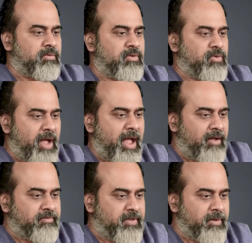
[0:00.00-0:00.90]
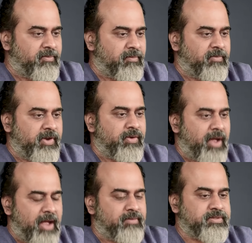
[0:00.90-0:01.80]
so you have them when you
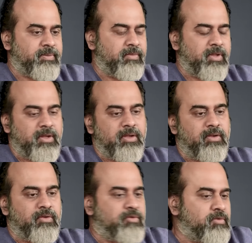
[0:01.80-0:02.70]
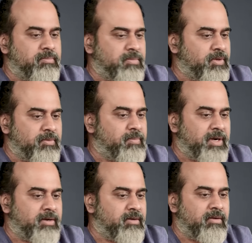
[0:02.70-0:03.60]
have something you you
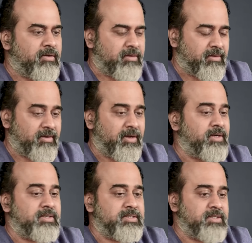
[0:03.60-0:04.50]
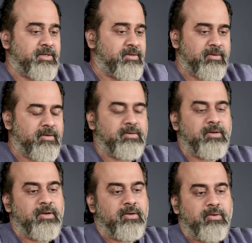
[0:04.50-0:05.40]
better not curse it or
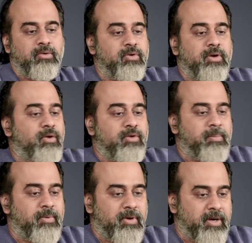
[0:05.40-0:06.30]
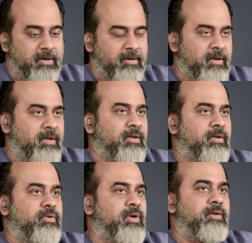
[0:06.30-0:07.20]
look down upon it
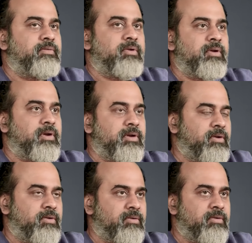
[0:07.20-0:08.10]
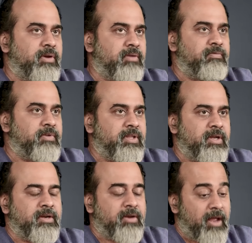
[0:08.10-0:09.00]
you have to learn to live with
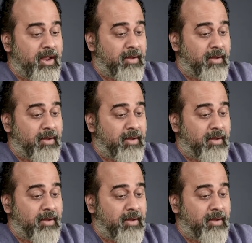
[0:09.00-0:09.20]
it